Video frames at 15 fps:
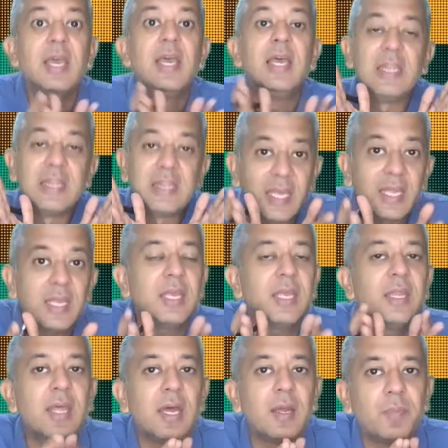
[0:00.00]
Then in
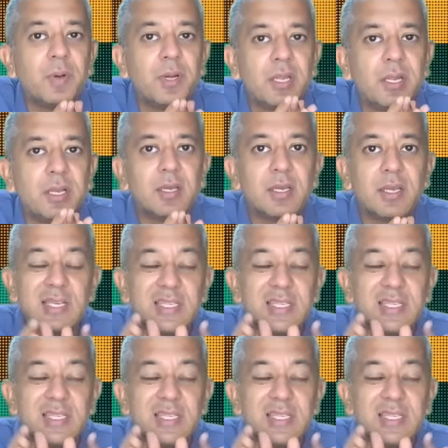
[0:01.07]
that particular case,